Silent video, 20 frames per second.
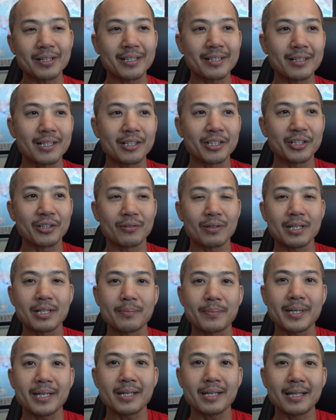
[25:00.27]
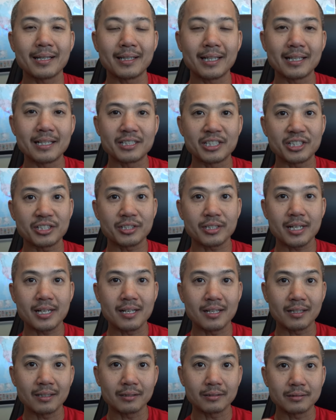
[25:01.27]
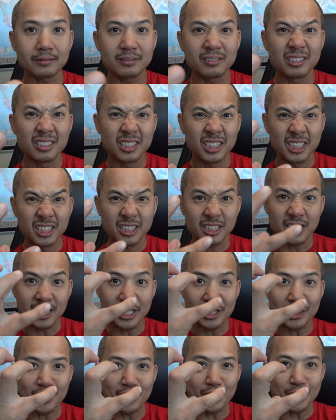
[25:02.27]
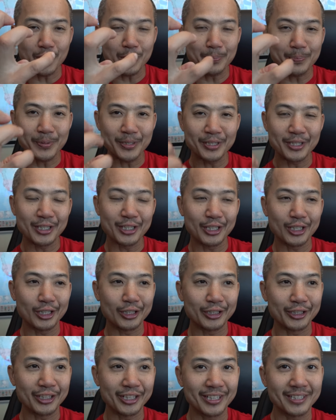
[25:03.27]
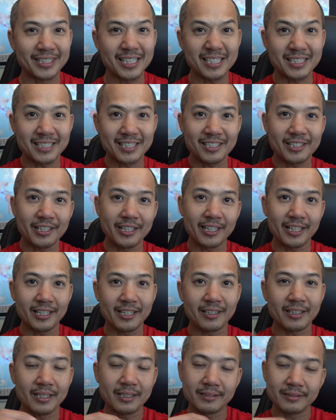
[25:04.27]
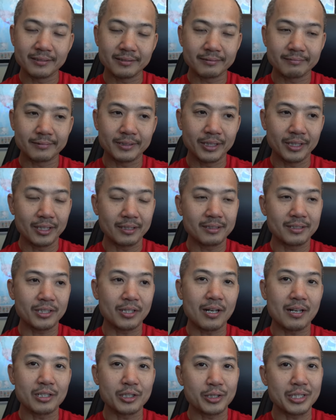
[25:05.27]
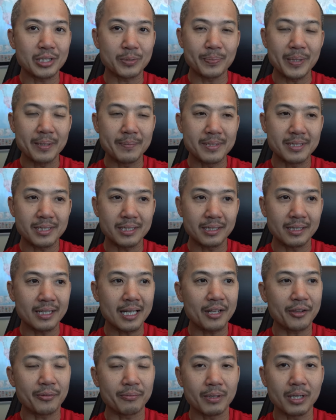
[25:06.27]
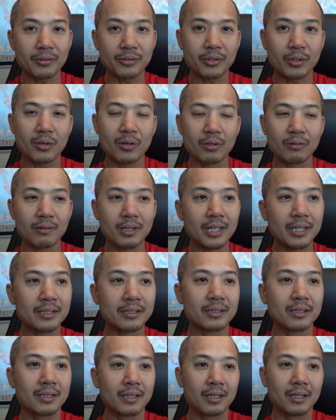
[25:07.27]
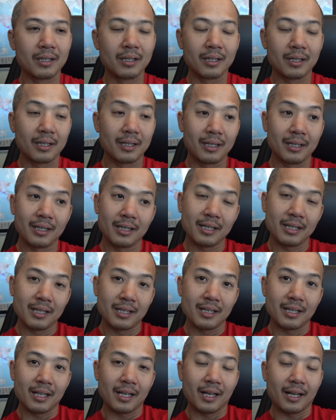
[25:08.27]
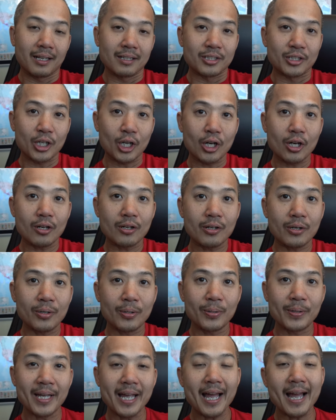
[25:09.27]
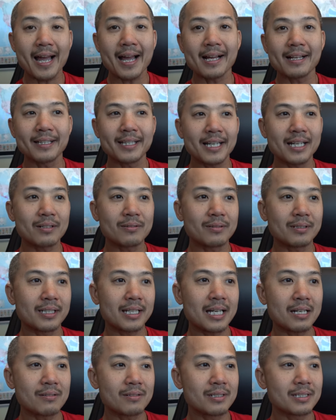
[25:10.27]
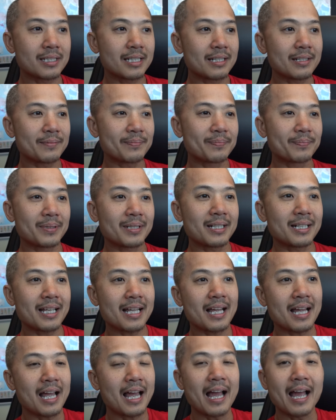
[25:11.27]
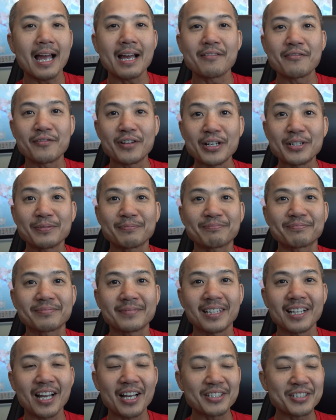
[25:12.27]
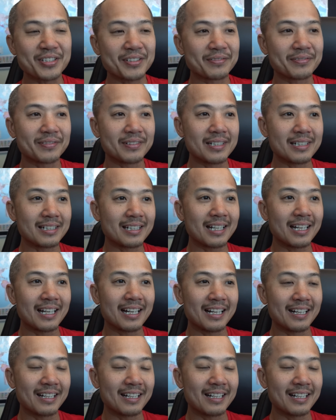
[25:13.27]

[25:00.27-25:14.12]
You know, you run a bit and then it just kind of clenches up and it does its thing, and then so I was just babysitting that throughout the whole run. So yeah, that was it. But I had fun, lots of fun.